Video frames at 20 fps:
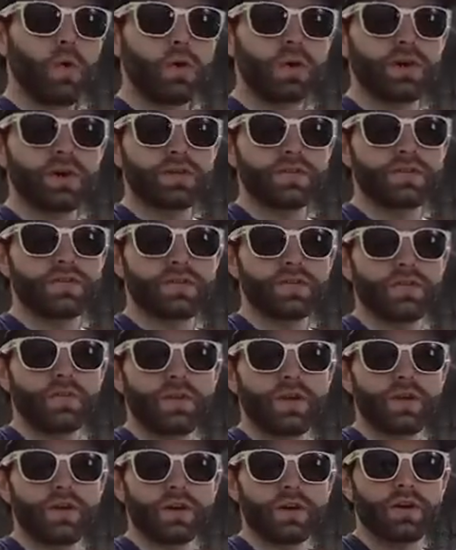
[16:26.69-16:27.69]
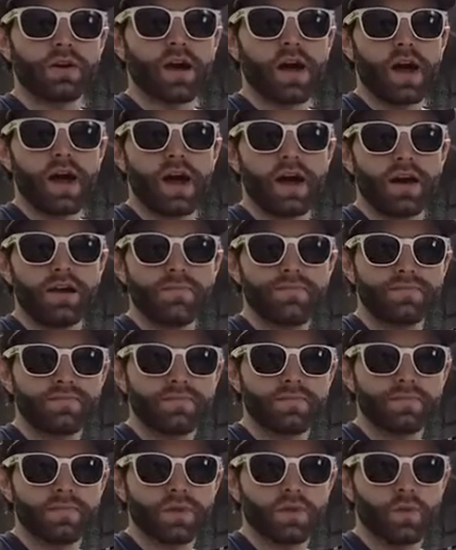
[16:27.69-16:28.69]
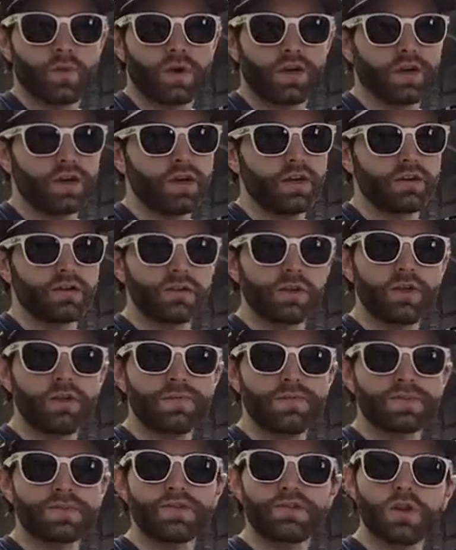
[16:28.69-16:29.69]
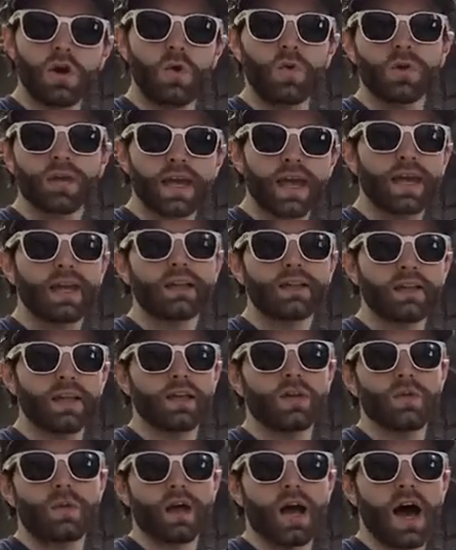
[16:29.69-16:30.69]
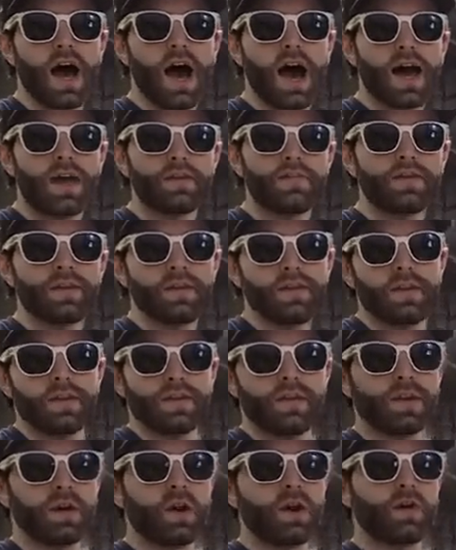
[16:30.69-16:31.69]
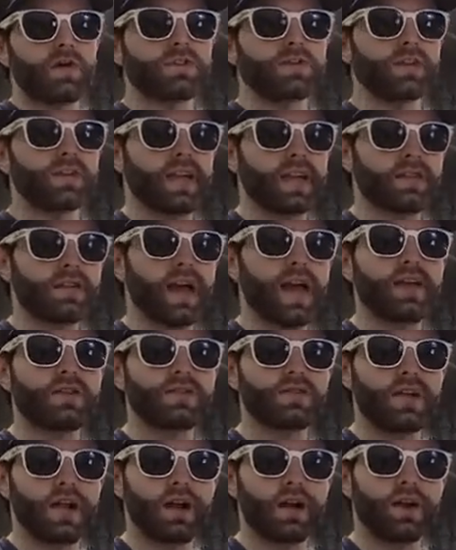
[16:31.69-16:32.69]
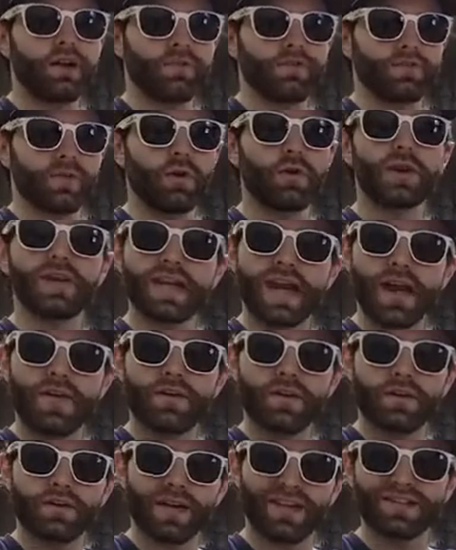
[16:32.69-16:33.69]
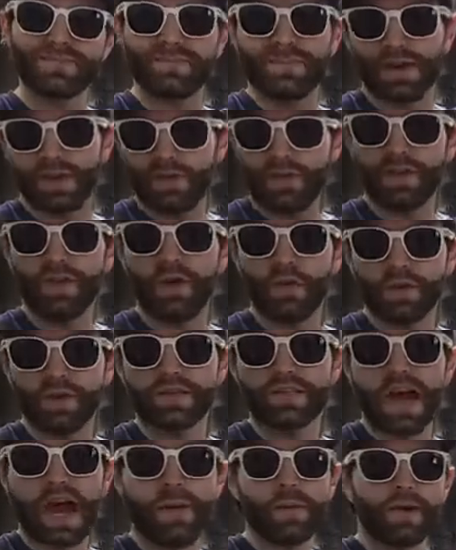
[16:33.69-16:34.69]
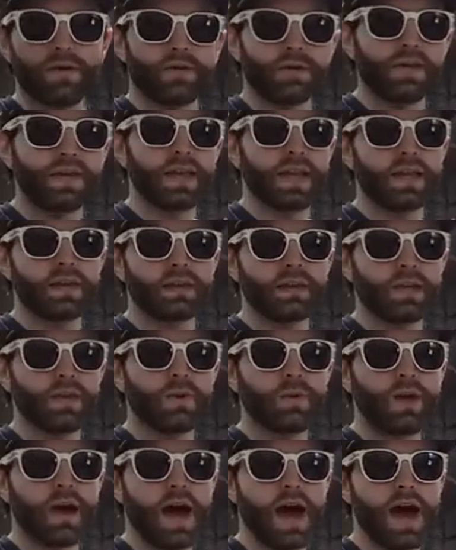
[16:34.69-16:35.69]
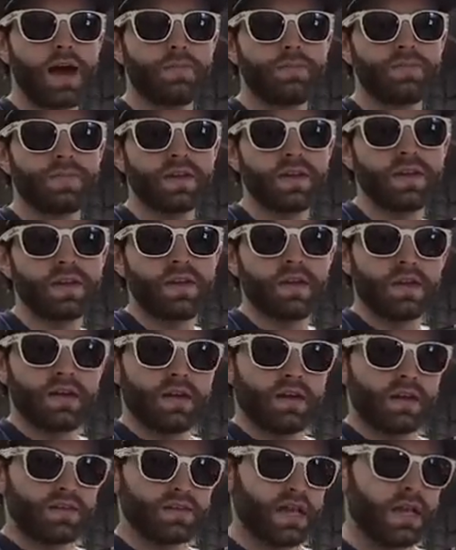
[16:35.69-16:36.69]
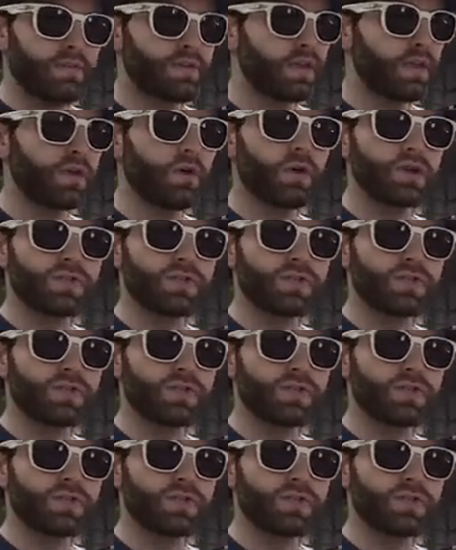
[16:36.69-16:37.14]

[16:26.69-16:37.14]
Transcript: Again, really important when you're working on your loops, don't get it liquid hot. You know, to get that area to flow together, that's maybe the only time I really get it liquid hot.